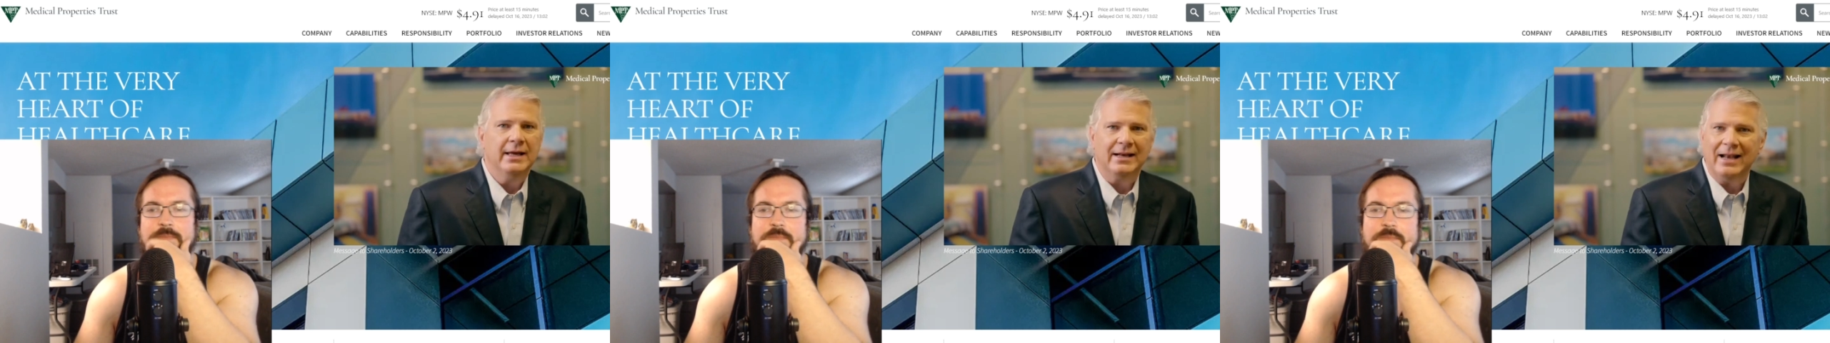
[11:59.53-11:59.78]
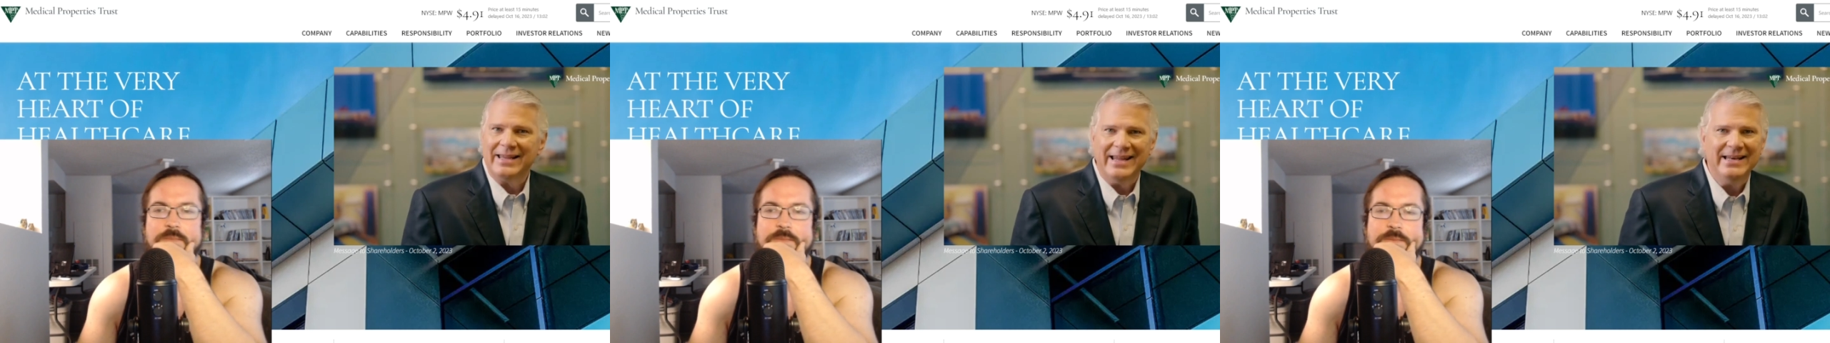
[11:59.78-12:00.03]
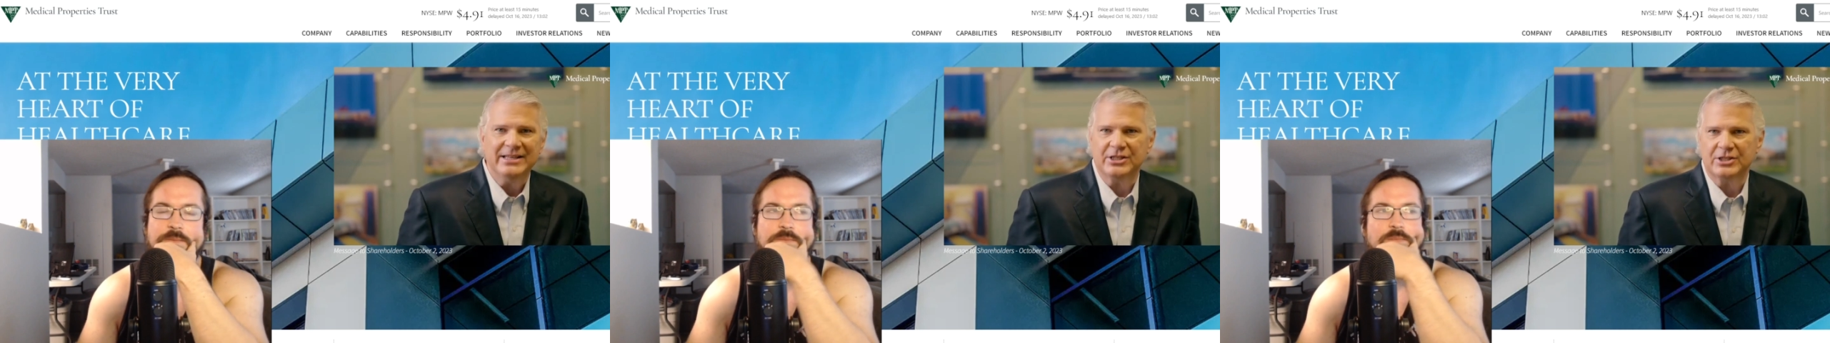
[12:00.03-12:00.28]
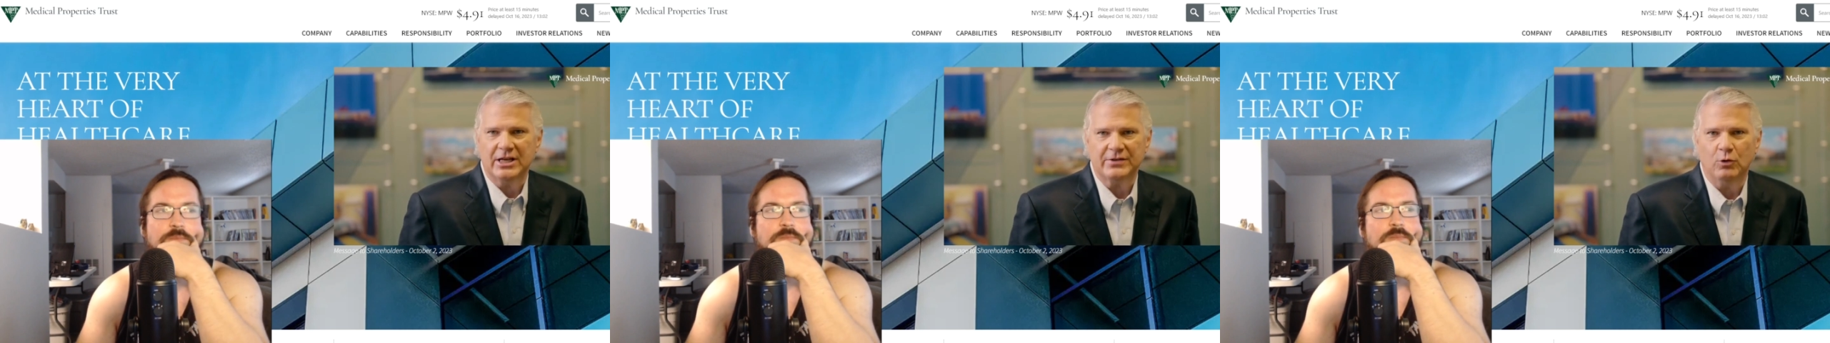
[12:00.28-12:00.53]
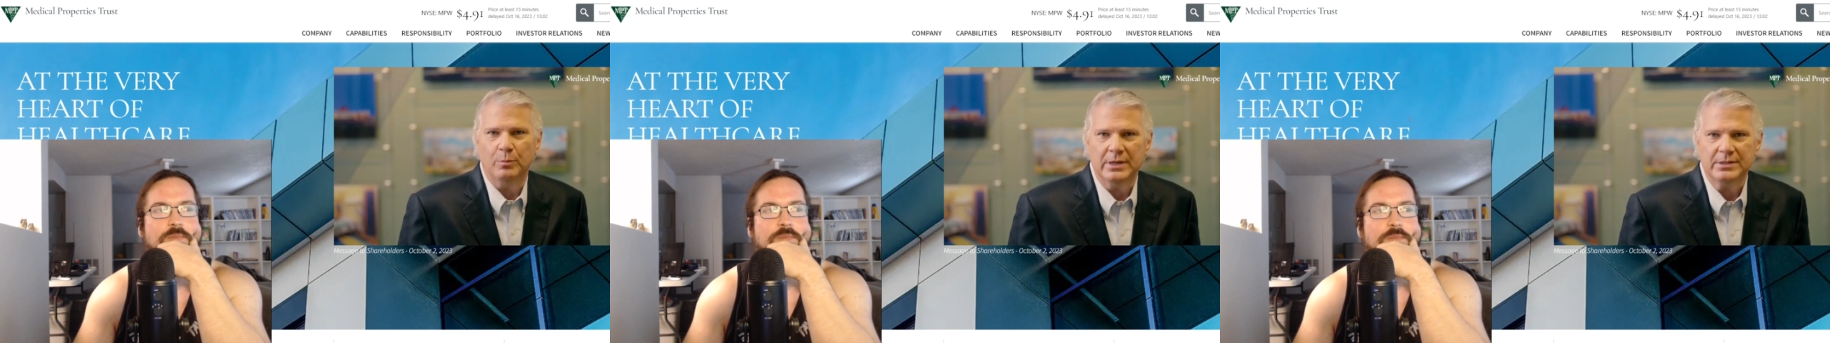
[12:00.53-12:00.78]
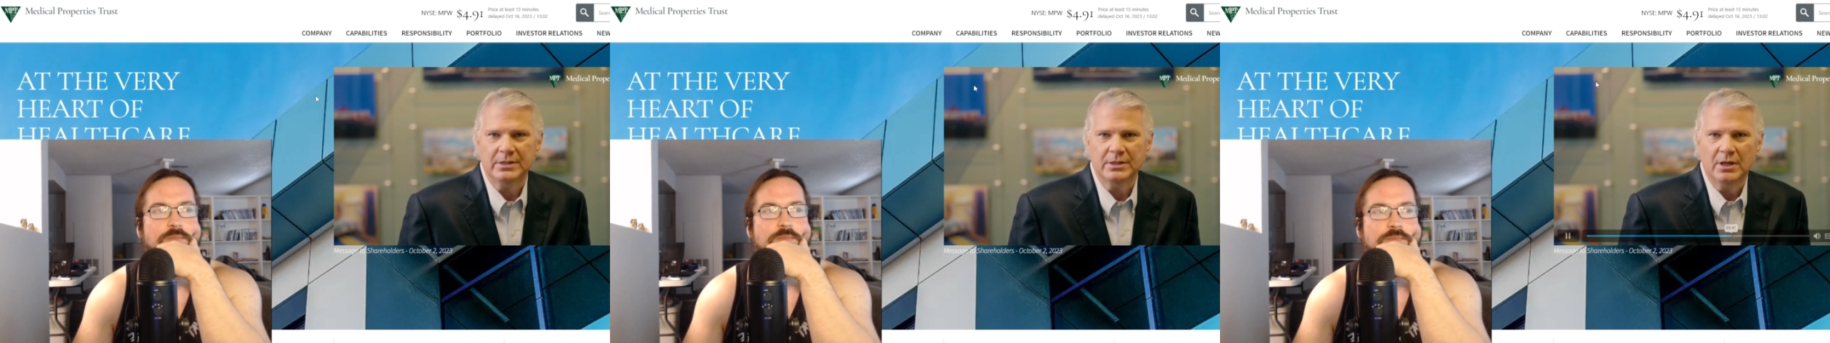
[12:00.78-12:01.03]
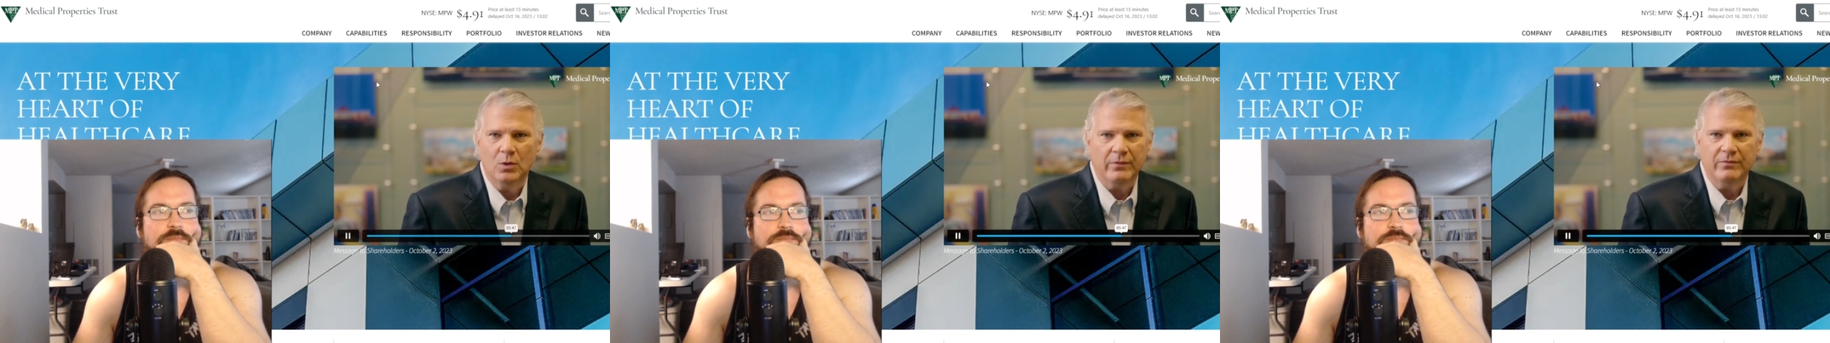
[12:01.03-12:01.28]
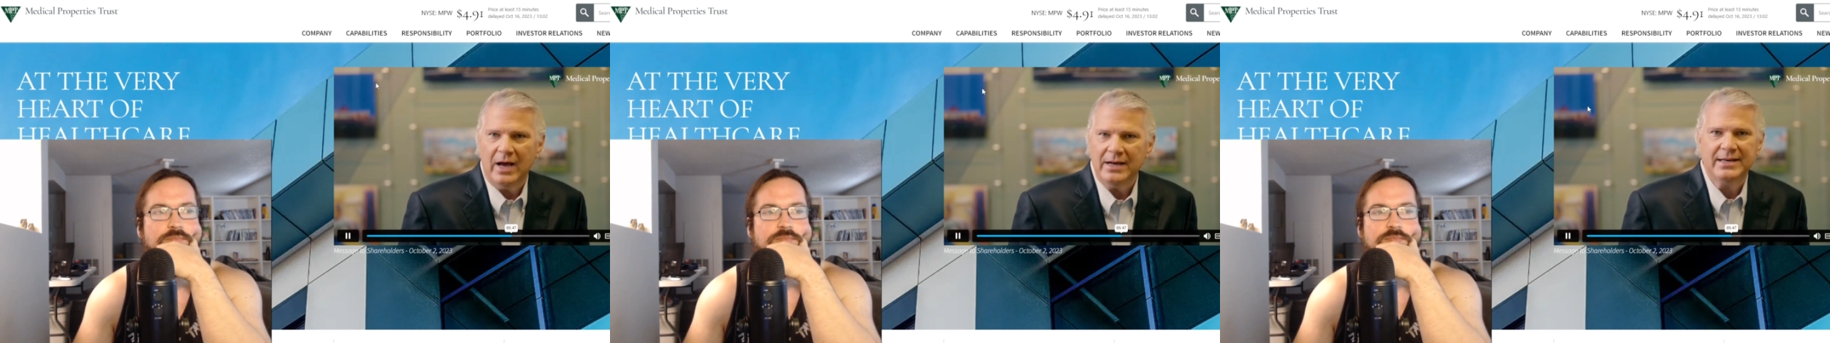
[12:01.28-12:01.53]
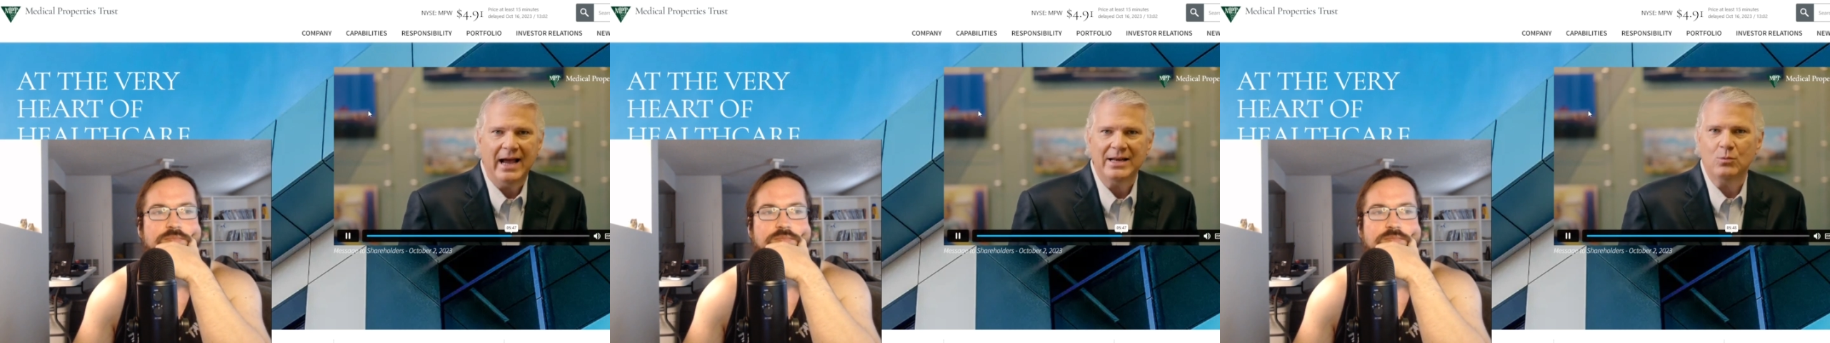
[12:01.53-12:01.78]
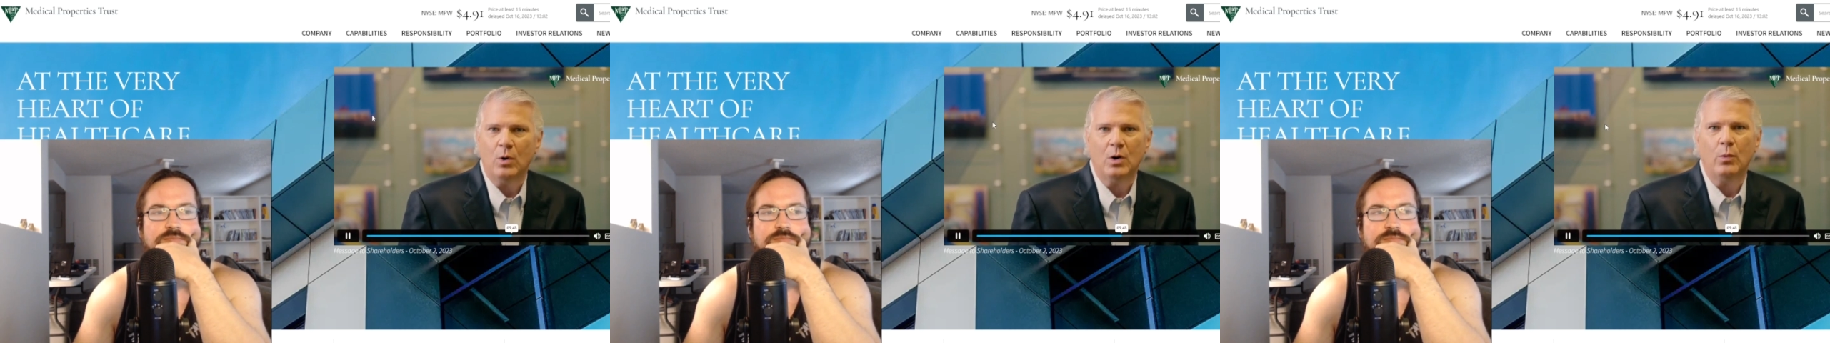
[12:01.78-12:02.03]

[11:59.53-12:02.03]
Speaker 1: And like any successful business, we've not gotten